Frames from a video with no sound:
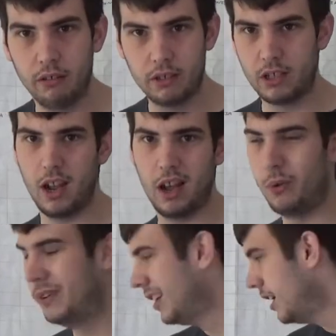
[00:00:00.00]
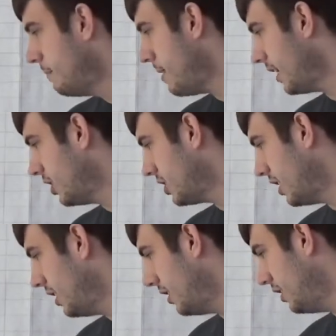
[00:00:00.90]
So,
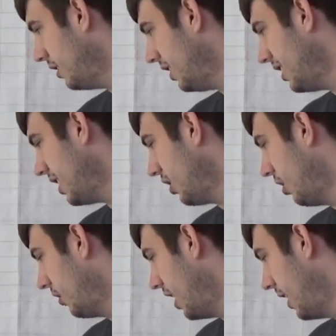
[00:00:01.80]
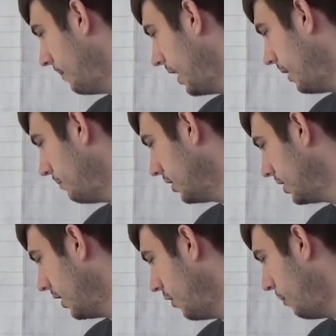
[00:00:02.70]
Magnussen, you did all right, mate, but
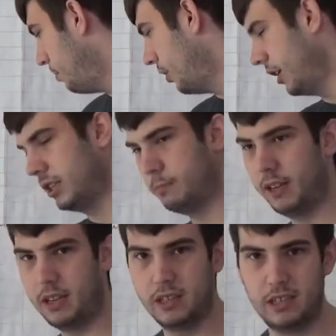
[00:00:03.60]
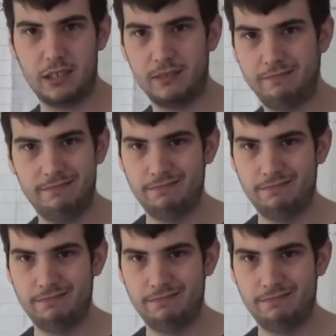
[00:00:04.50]
zero points because,